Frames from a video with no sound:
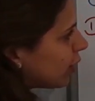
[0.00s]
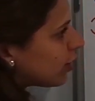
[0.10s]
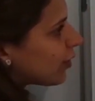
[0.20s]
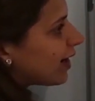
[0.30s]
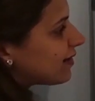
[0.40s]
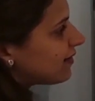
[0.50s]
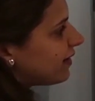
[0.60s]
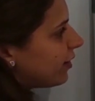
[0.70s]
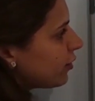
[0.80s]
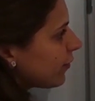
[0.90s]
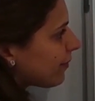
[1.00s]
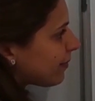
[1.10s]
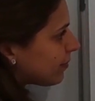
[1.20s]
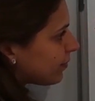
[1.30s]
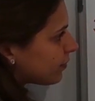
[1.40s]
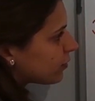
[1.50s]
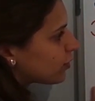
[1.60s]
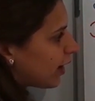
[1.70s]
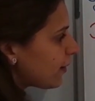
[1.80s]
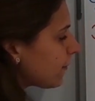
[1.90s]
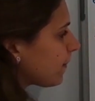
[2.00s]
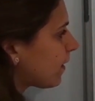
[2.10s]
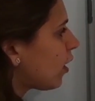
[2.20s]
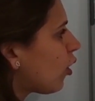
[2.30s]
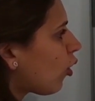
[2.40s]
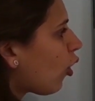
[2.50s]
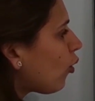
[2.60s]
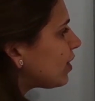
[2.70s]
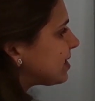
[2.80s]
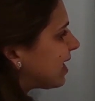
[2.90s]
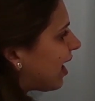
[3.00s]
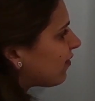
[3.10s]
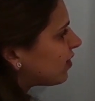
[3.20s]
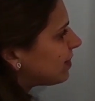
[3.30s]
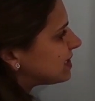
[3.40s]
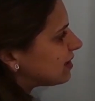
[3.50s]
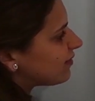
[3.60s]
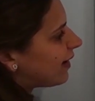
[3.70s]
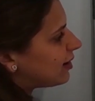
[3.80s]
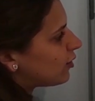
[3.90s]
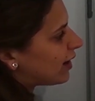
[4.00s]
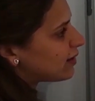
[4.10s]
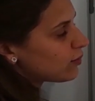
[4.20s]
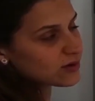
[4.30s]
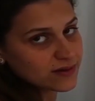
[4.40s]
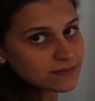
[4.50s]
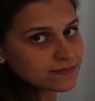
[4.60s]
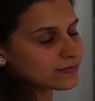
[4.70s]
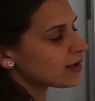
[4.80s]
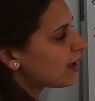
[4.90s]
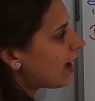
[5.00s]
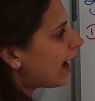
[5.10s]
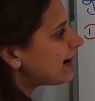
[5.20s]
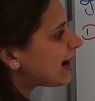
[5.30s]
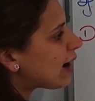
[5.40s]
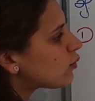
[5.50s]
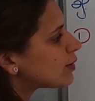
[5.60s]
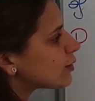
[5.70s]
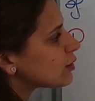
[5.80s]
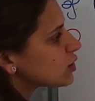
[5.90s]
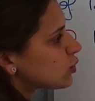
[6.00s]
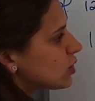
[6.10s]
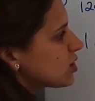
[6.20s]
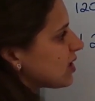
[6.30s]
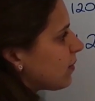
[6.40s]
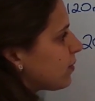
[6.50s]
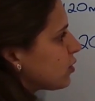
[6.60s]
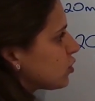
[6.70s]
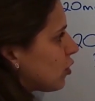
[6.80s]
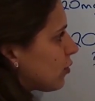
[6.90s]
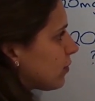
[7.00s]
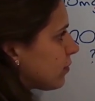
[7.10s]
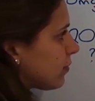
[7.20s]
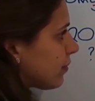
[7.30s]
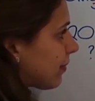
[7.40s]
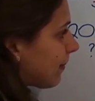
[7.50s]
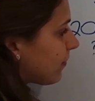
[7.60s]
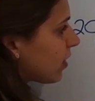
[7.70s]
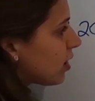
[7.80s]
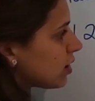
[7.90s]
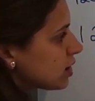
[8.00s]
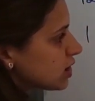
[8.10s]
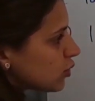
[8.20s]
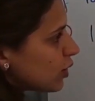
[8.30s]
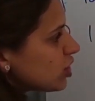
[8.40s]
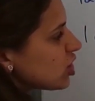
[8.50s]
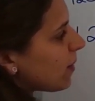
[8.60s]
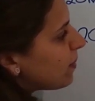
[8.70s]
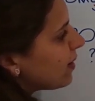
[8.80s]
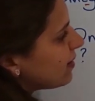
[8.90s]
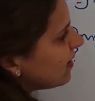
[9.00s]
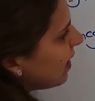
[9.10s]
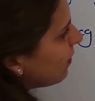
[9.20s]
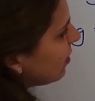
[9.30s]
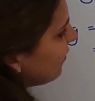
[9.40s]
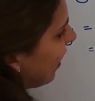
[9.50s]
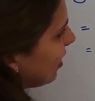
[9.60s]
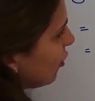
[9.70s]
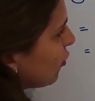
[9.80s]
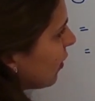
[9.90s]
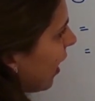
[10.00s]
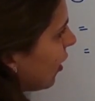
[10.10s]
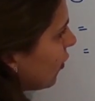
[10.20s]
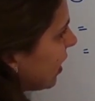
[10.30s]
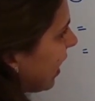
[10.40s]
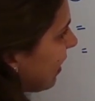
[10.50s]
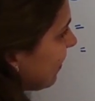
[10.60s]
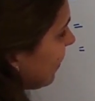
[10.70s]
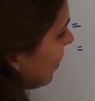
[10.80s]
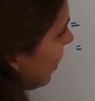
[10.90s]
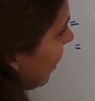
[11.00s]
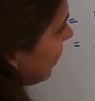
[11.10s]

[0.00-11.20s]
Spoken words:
we will write it here, okay? Always have the missing value at the bottom. And now we will switch it up. So switch up the double value and we get